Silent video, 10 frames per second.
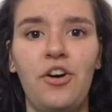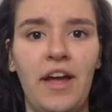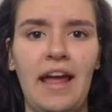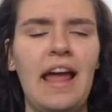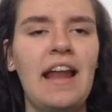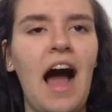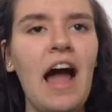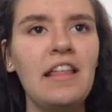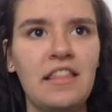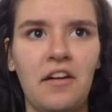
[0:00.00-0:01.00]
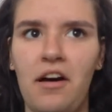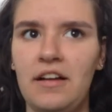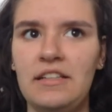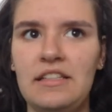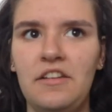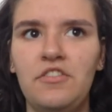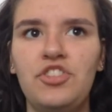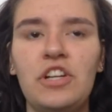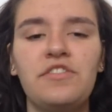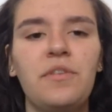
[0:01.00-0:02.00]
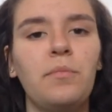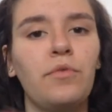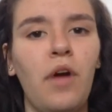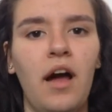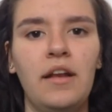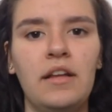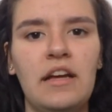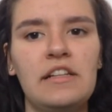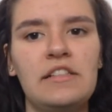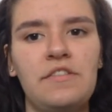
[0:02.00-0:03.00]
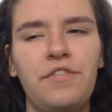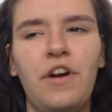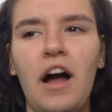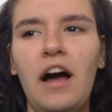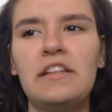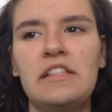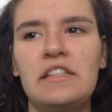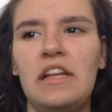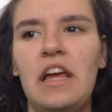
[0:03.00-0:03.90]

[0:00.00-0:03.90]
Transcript: Okay, and I thought, just from Run, because for us,